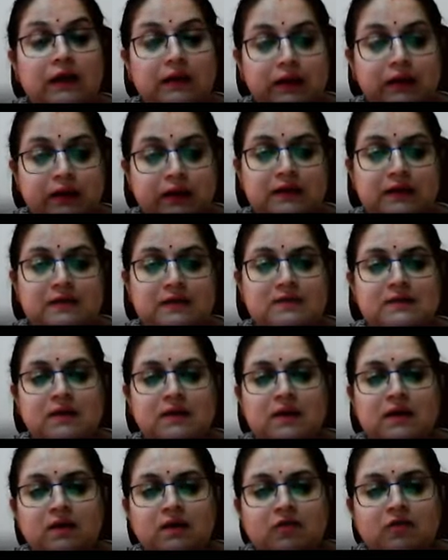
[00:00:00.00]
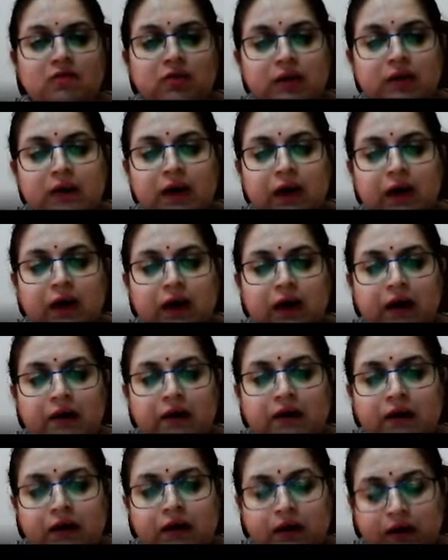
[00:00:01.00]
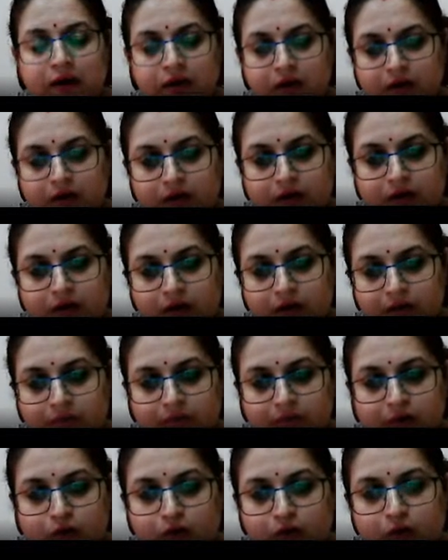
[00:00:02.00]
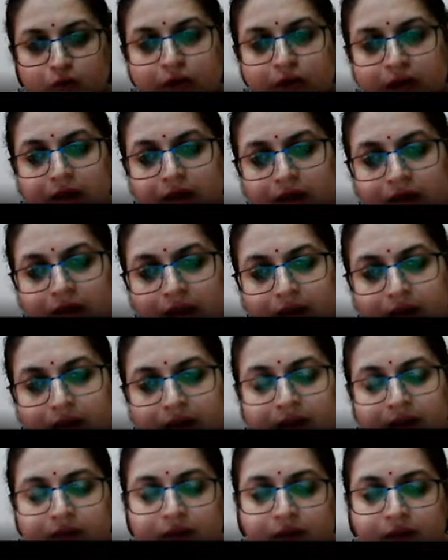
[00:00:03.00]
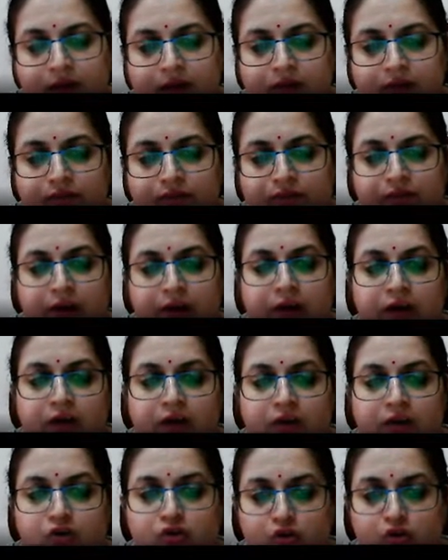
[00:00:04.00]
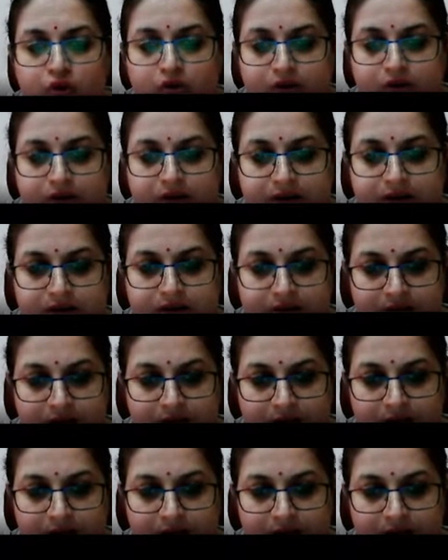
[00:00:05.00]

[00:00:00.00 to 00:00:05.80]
needs, we are degrading the different resources.